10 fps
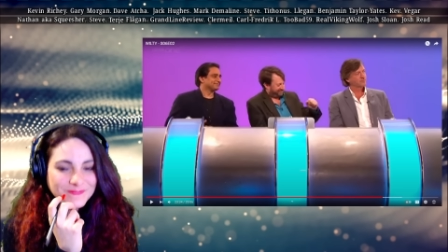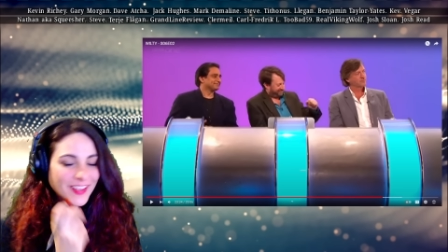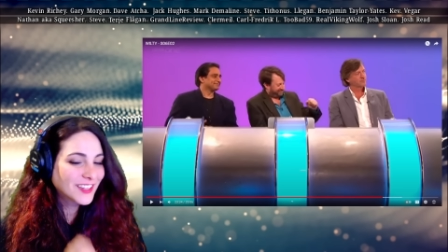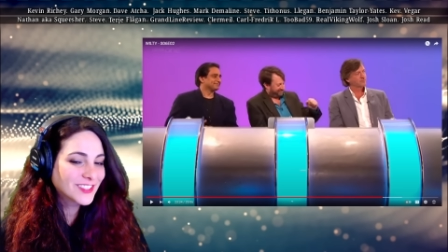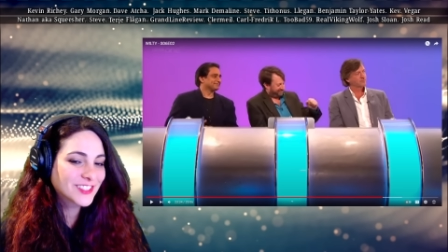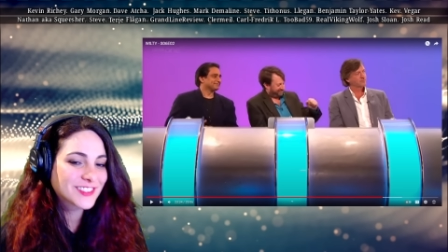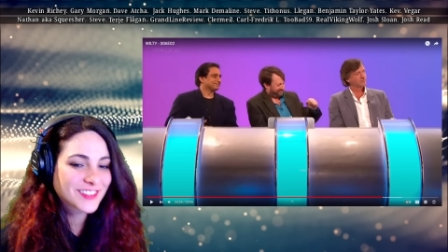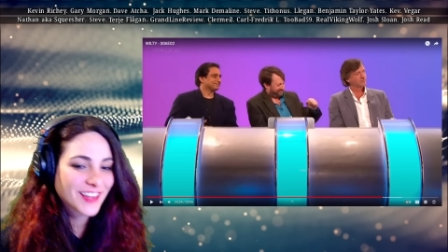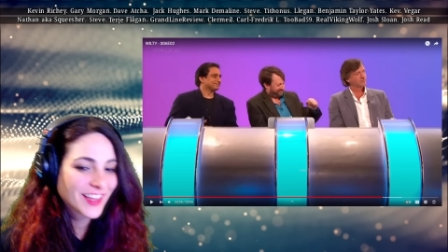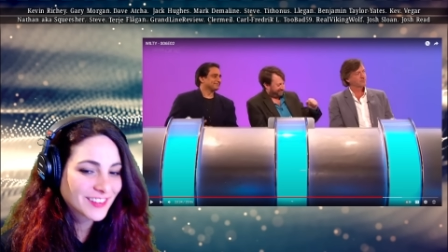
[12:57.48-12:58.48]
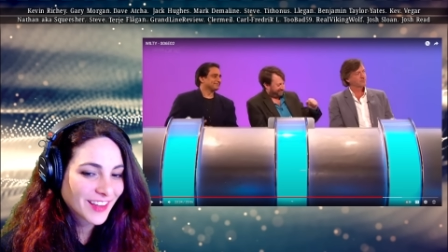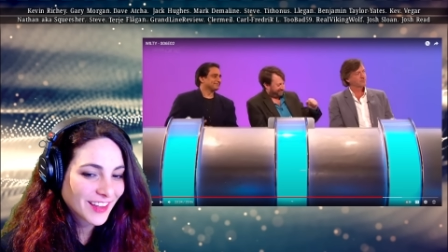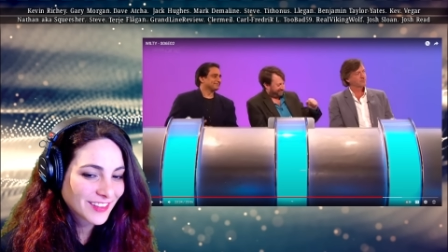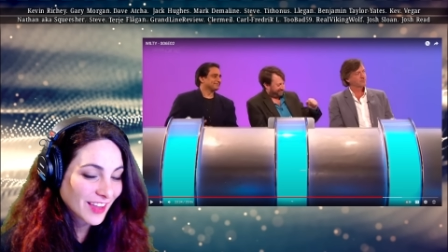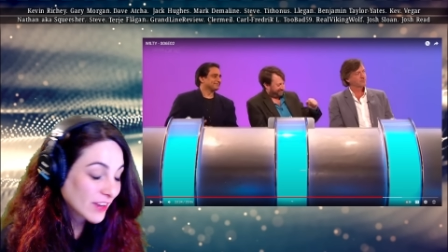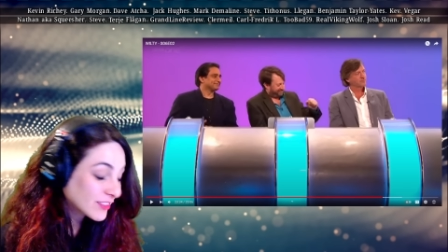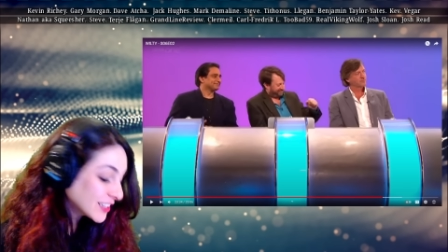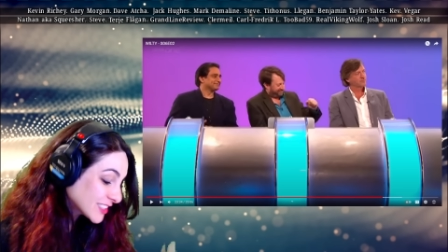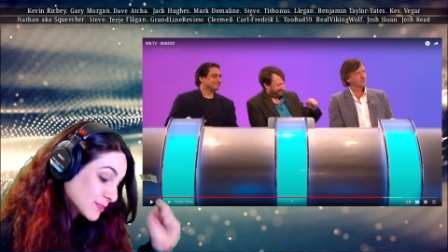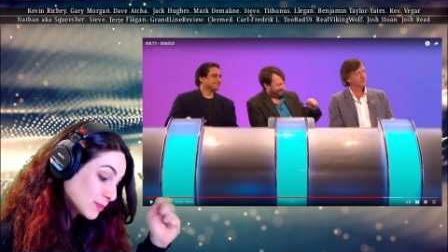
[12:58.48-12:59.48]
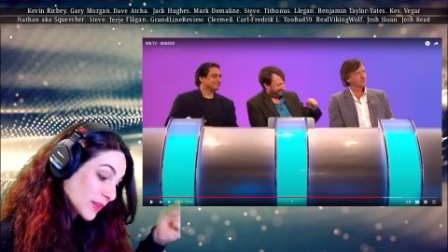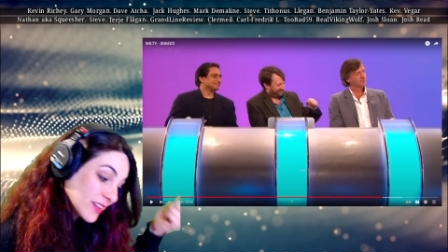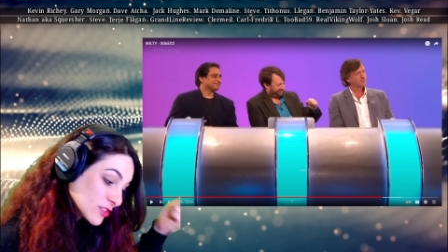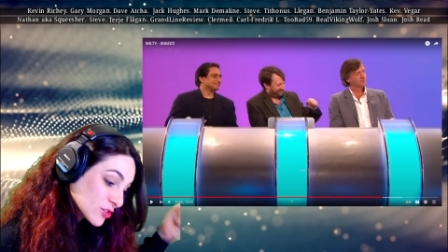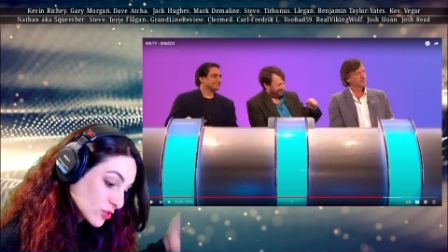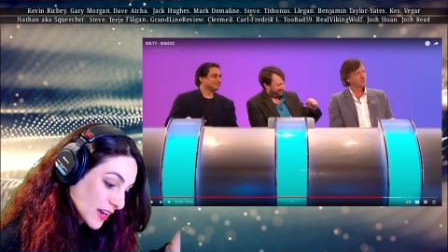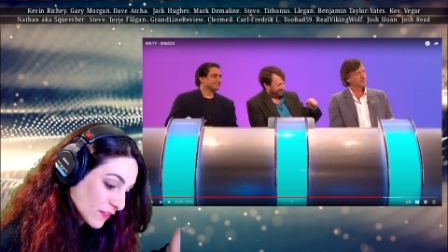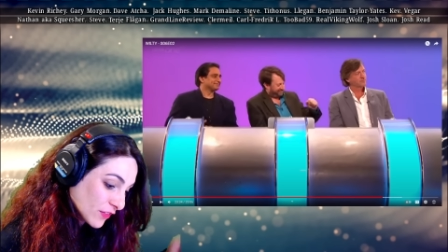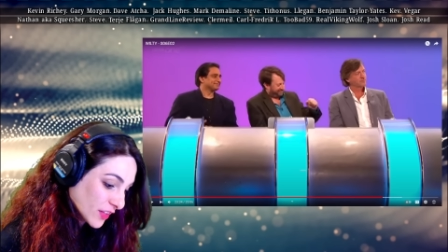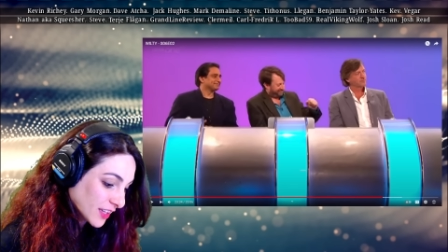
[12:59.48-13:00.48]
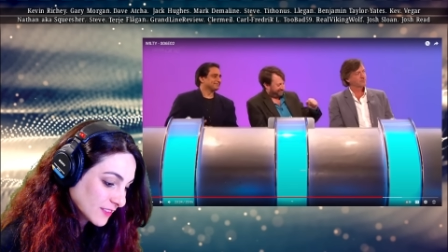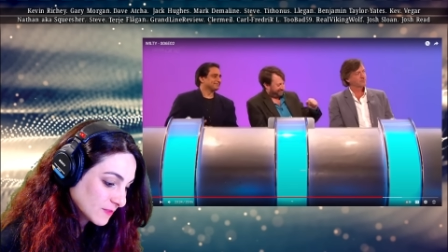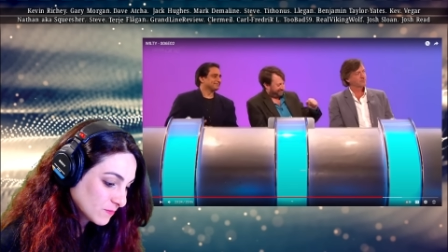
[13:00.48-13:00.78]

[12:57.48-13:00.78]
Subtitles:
I already explained the giraffe thing.